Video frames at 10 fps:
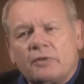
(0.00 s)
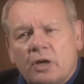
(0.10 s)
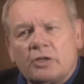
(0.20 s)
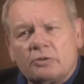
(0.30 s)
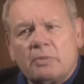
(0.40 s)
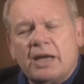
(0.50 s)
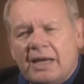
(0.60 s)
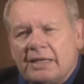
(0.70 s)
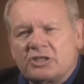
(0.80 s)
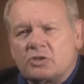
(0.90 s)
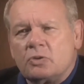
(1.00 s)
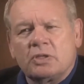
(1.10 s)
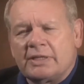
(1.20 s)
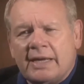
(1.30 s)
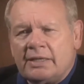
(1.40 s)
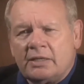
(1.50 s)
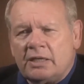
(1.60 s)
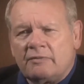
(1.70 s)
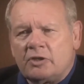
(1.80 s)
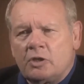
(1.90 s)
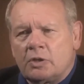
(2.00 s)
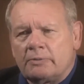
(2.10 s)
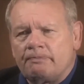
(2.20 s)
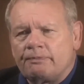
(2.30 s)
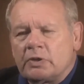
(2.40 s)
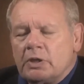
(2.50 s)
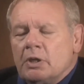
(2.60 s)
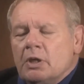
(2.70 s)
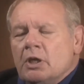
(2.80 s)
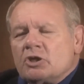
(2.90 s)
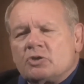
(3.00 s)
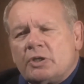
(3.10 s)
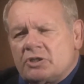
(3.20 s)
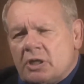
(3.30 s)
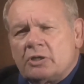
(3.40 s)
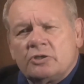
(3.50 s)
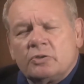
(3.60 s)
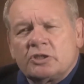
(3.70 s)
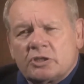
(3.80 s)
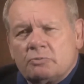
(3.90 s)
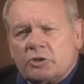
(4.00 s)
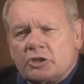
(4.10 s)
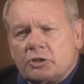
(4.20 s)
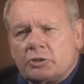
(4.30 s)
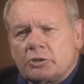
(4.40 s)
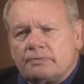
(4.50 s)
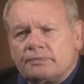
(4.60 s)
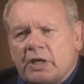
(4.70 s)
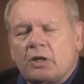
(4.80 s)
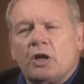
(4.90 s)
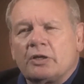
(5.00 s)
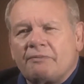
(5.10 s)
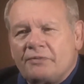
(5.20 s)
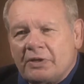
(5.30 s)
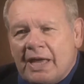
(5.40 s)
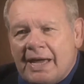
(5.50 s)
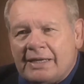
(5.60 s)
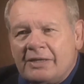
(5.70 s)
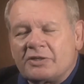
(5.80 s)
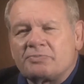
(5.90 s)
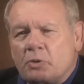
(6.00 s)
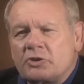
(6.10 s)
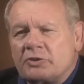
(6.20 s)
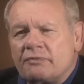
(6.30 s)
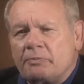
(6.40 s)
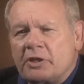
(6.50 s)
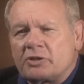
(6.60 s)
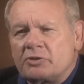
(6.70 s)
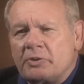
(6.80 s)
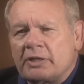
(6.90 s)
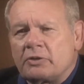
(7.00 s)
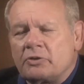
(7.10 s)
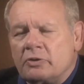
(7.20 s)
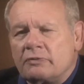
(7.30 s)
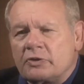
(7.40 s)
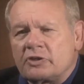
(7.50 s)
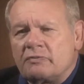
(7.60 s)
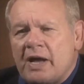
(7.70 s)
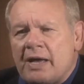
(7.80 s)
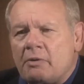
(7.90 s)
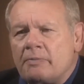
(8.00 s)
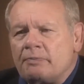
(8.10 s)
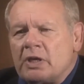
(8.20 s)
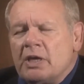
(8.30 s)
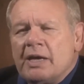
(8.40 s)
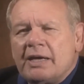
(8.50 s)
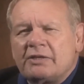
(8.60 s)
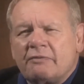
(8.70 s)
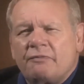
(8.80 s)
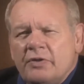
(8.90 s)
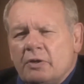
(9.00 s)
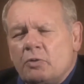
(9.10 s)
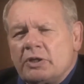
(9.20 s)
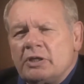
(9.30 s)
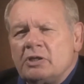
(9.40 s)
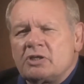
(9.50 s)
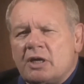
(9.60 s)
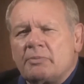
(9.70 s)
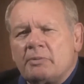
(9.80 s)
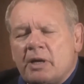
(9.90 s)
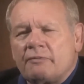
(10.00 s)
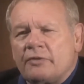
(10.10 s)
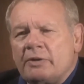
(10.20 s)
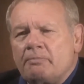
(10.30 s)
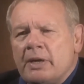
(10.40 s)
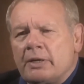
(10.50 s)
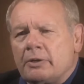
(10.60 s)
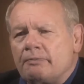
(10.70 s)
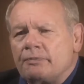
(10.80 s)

gone to my high school and I didn't even know it? So I started doing some research. I called up Phil Hattie, the sports information director at the University of Iowa. I said, "Phil, what can you tell me about Fred Becker?"